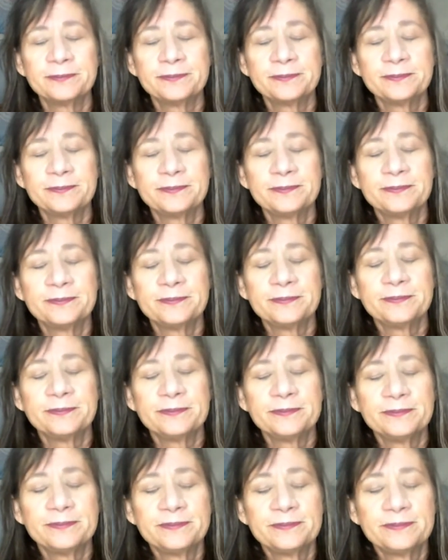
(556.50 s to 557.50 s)

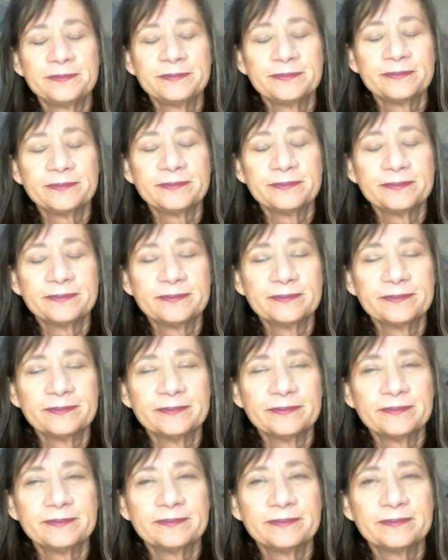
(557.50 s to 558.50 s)

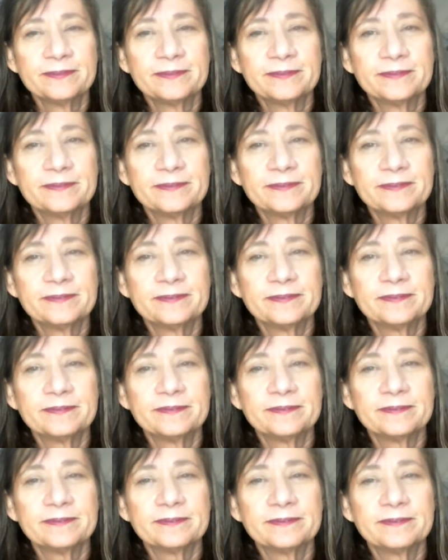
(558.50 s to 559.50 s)

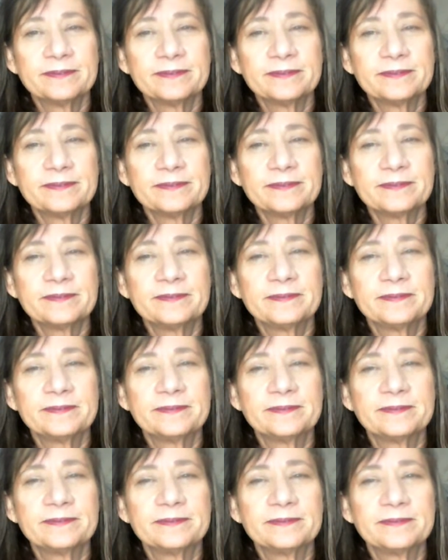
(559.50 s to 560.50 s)

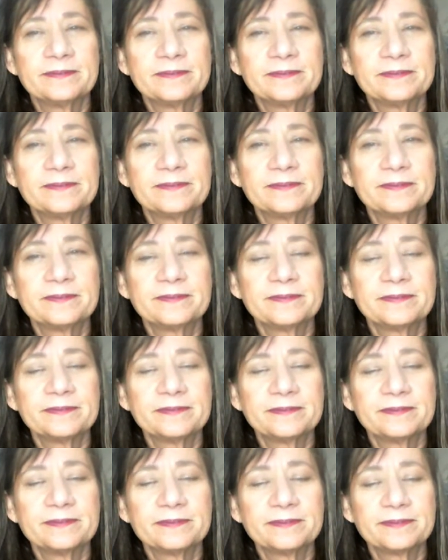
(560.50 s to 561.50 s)

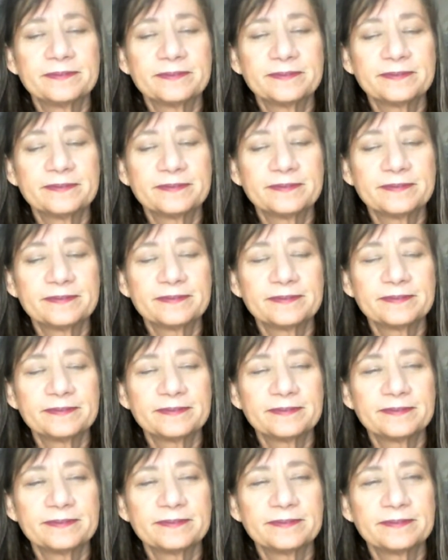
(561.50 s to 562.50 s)

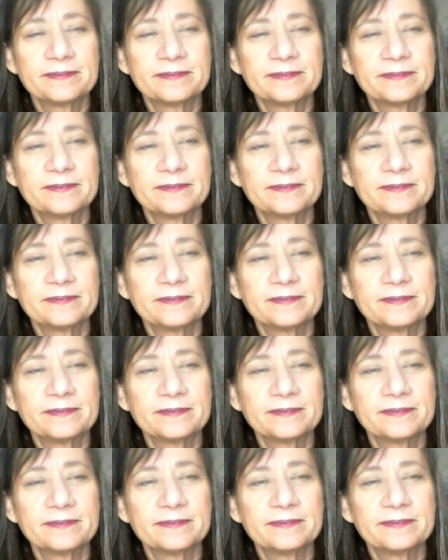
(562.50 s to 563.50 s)

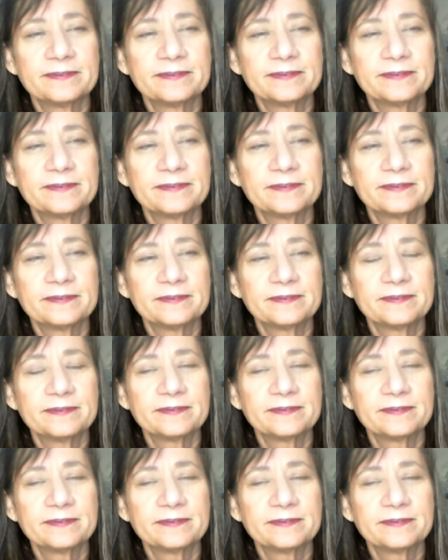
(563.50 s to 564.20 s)
Nobody speaks.